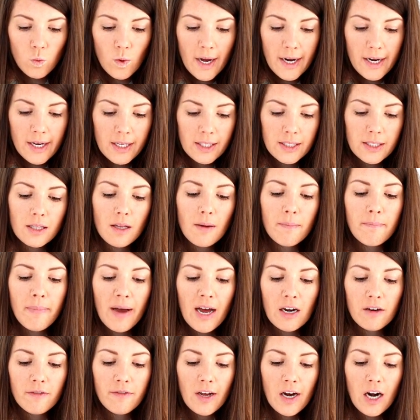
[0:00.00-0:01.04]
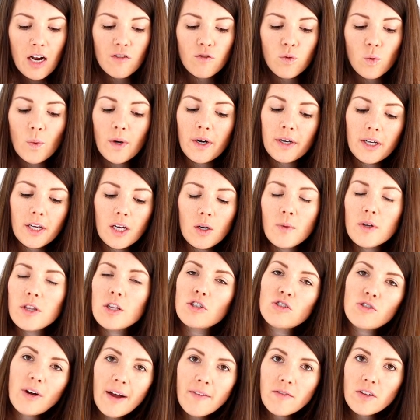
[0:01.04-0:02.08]
What is the benefit of working with
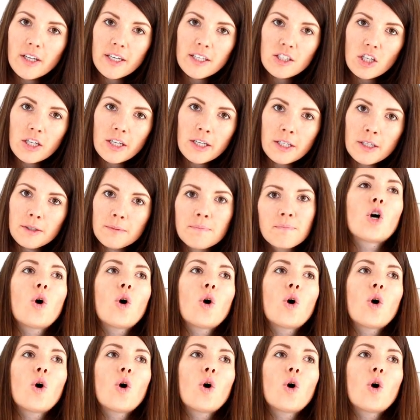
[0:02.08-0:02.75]
a travel agent?